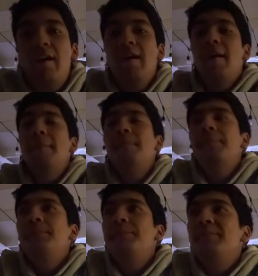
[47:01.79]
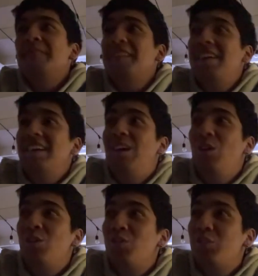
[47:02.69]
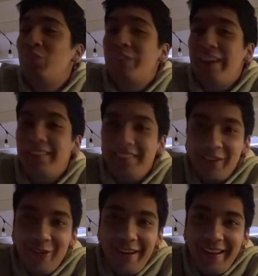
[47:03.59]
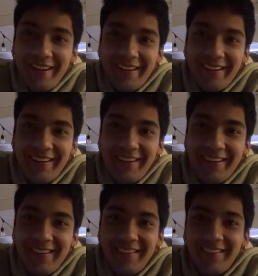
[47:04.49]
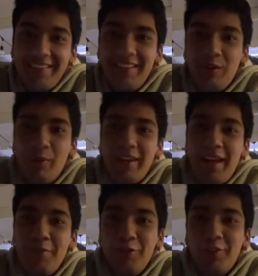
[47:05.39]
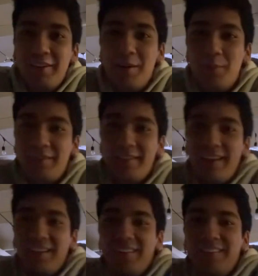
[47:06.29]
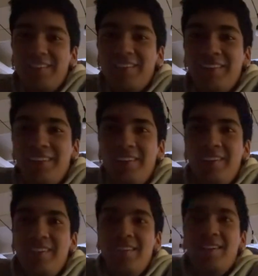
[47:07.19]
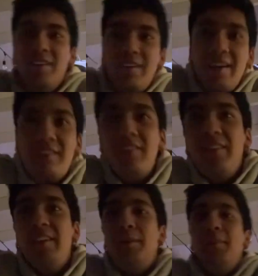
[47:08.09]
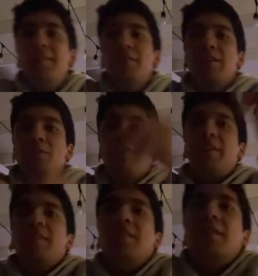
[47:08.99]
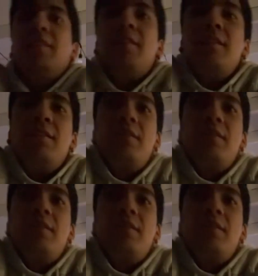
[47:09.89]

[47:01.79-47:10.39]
Um, also, today's DOA, uh, he went live for a couple seconds. Actually, let me see if I could fix this.